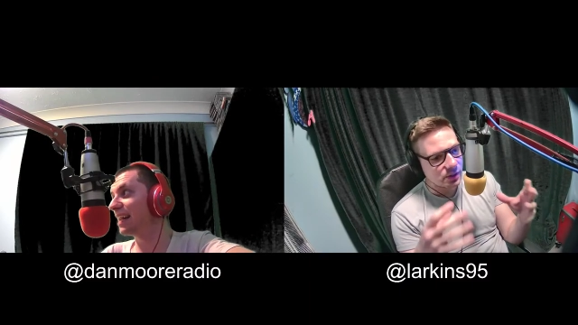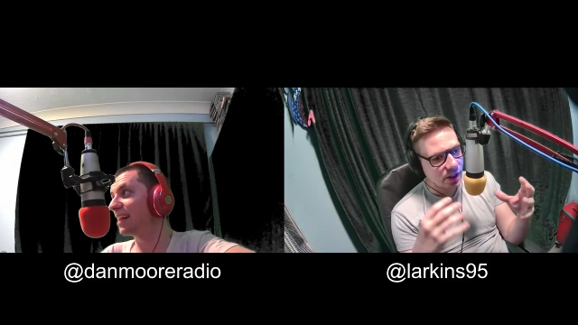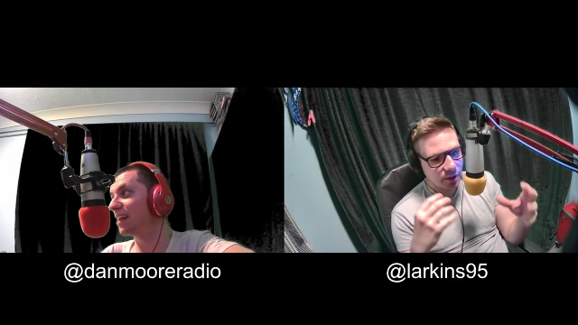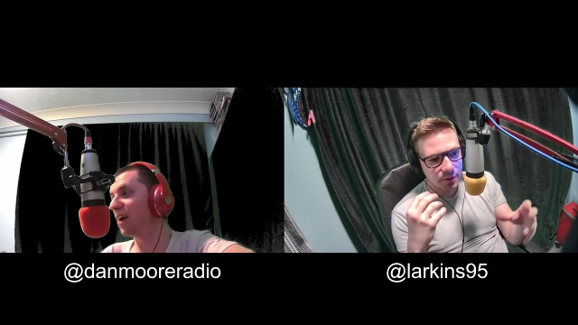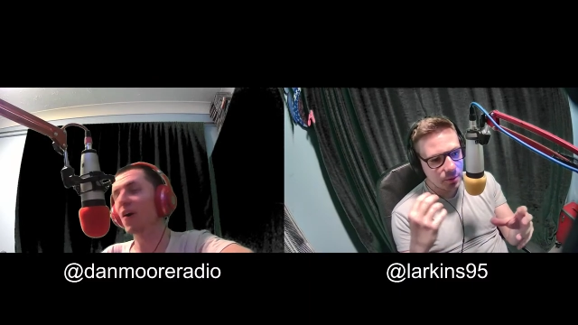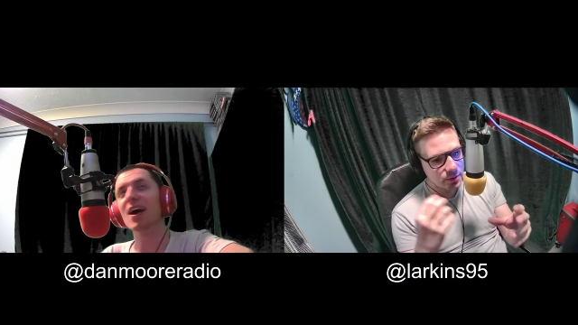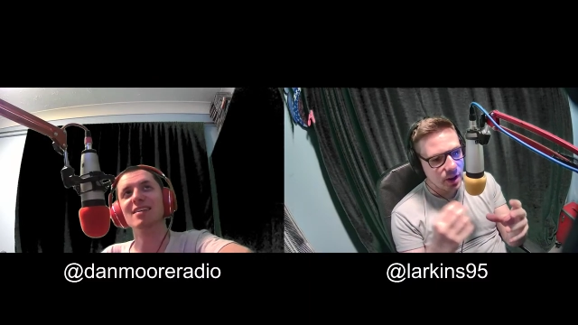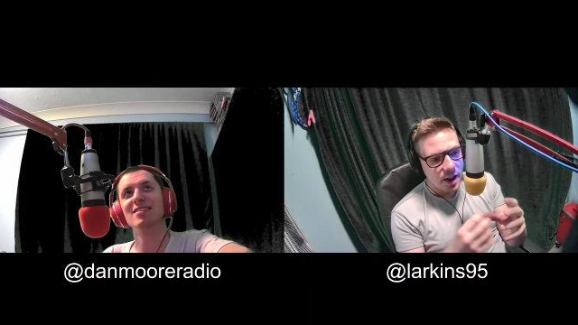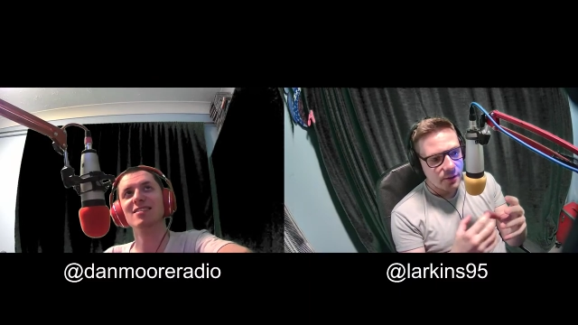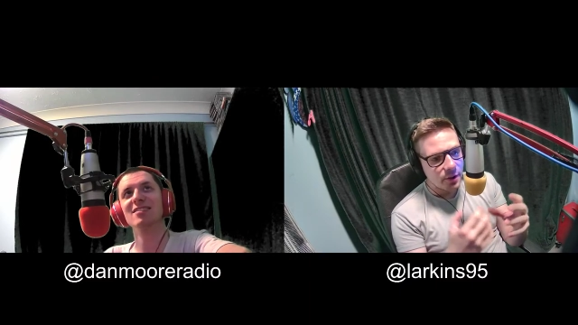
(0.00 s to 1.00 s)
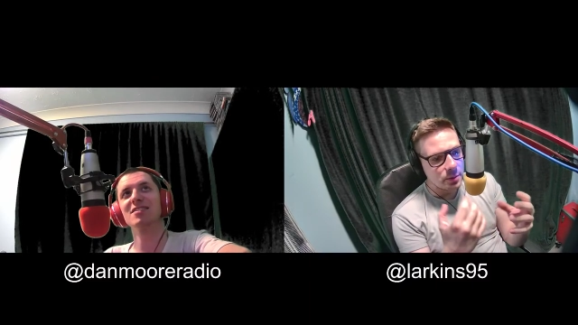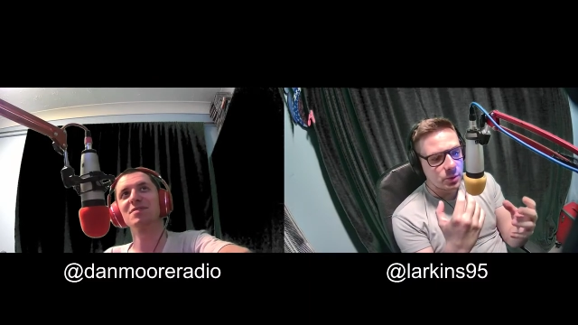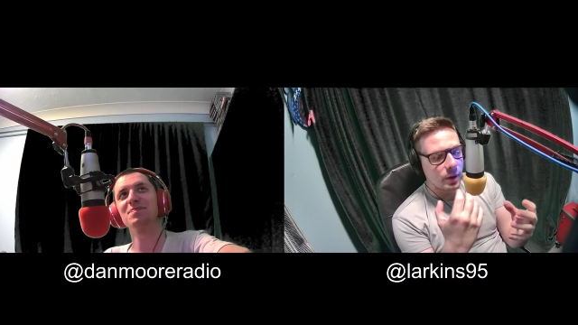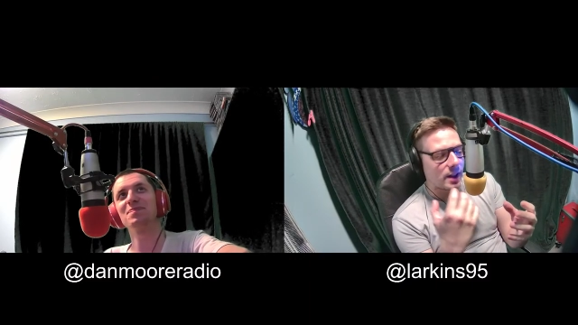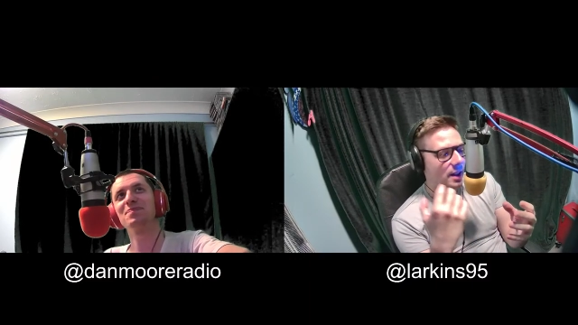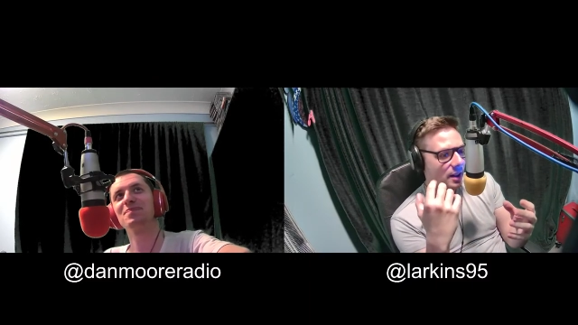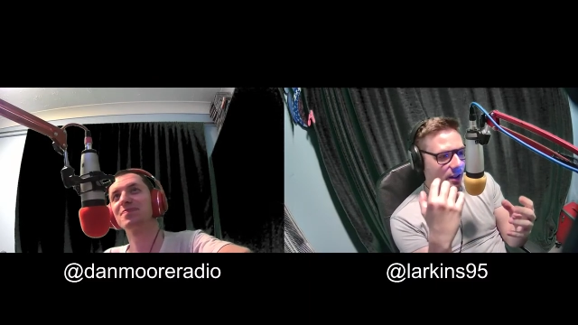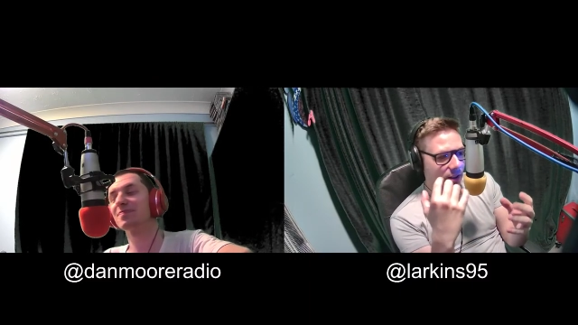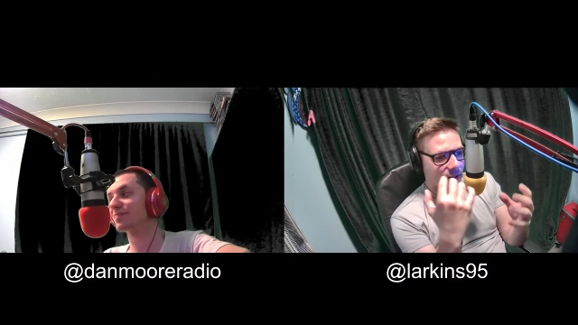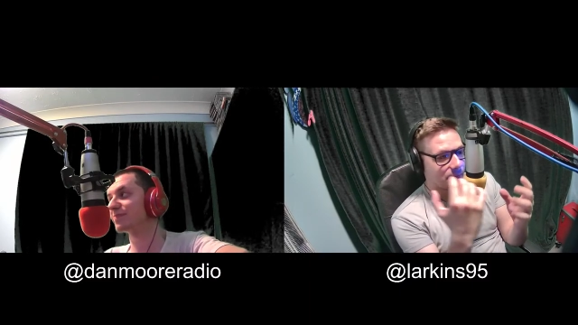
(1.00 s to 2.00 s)
Speaker 1: You know, oh, films, oh, yes. films where
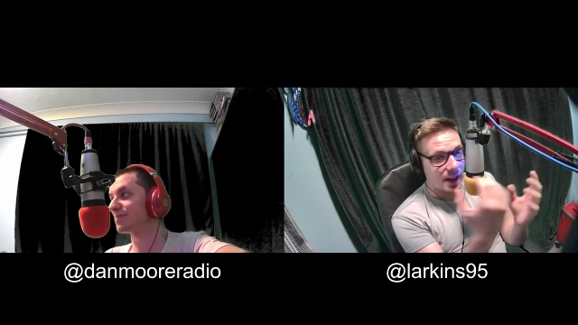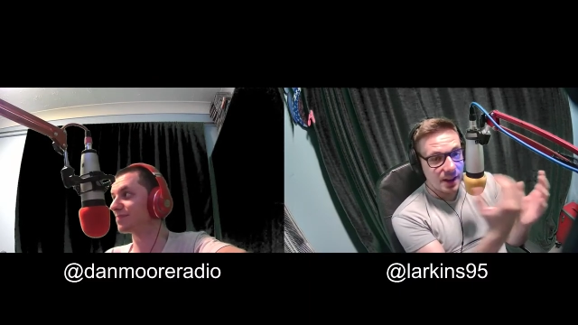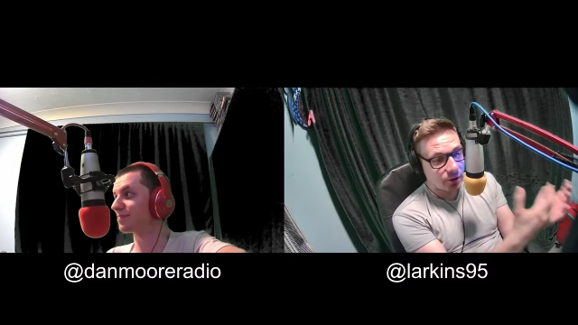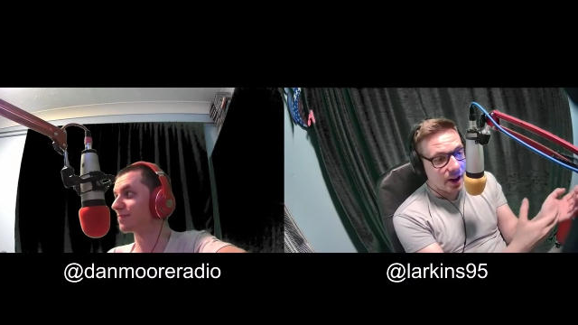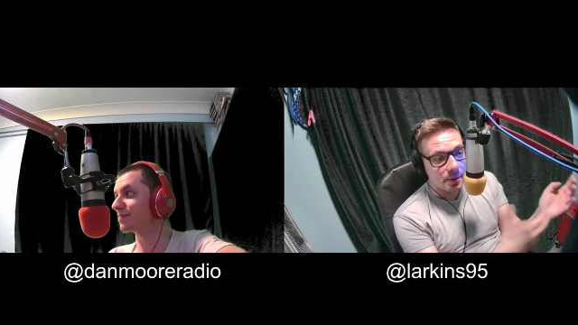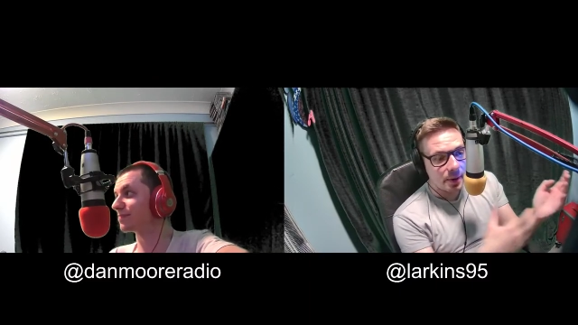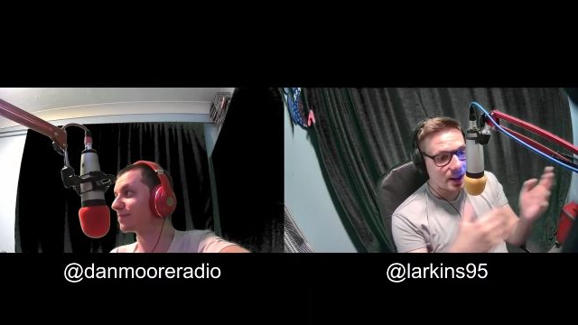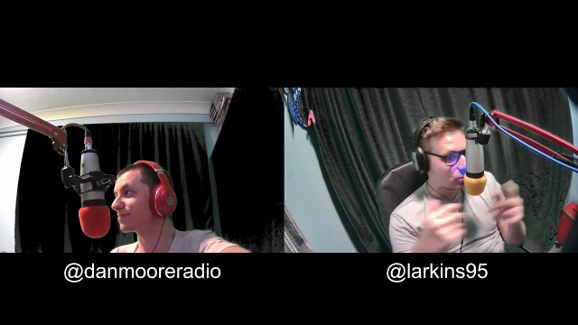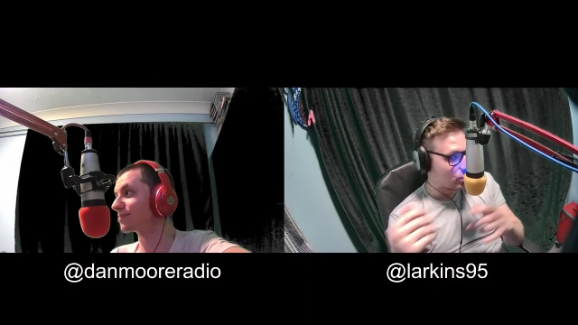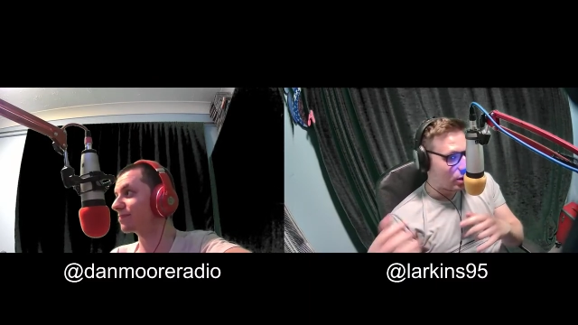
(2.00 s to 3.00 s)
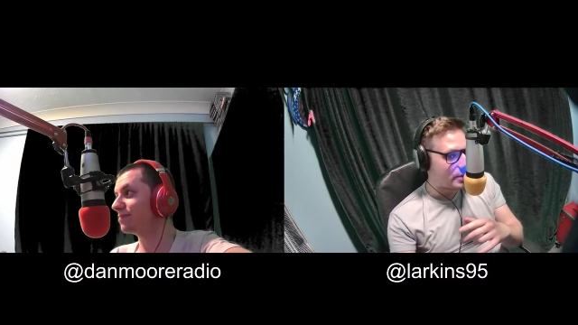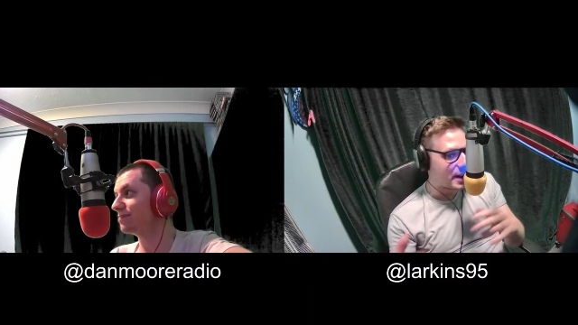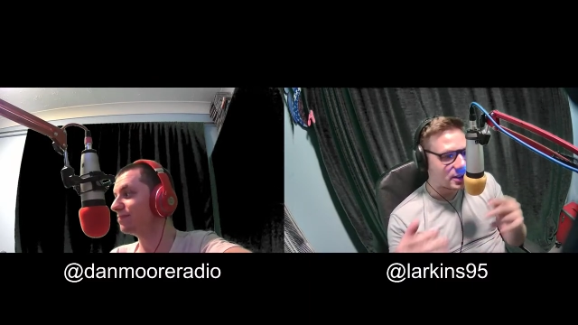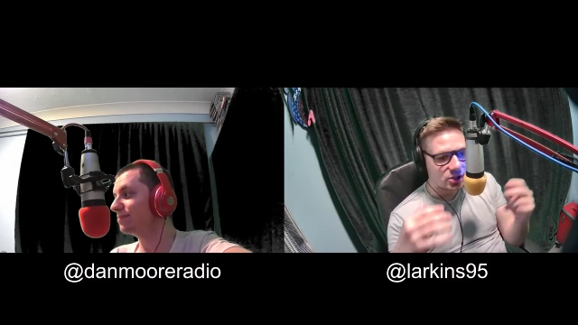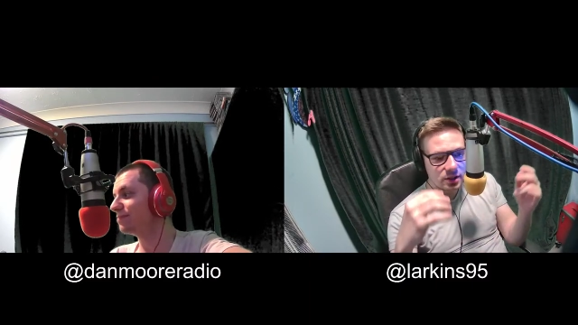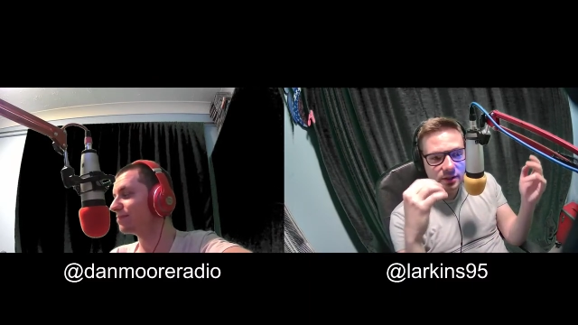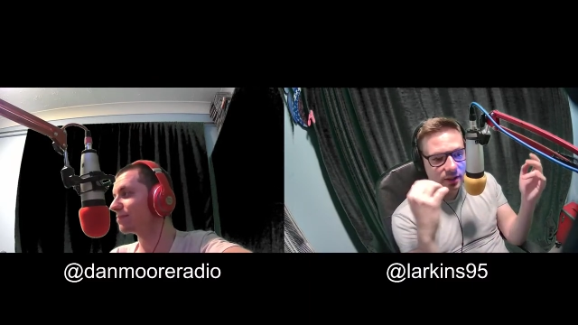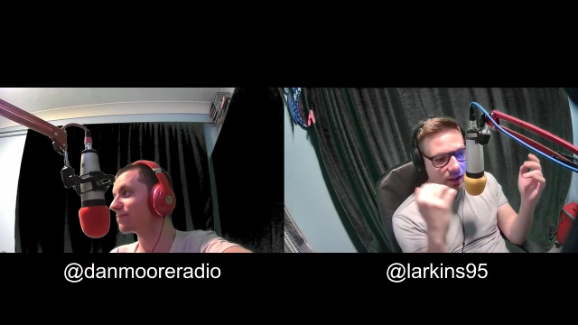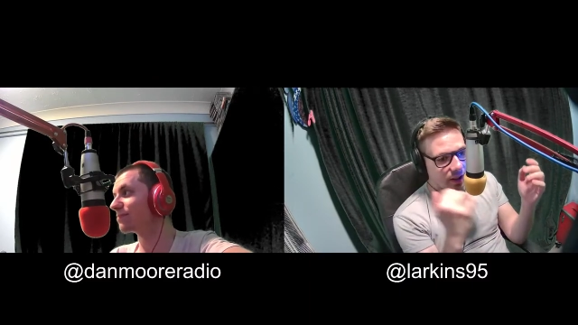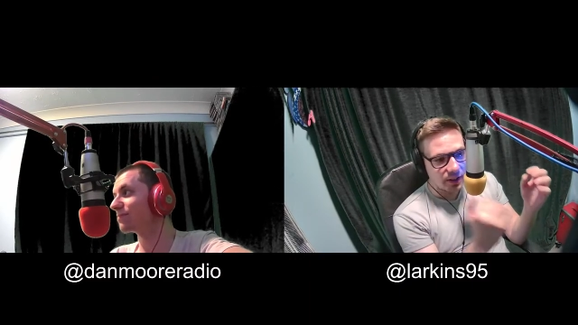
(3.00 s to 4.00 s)
either animated or live action, uh,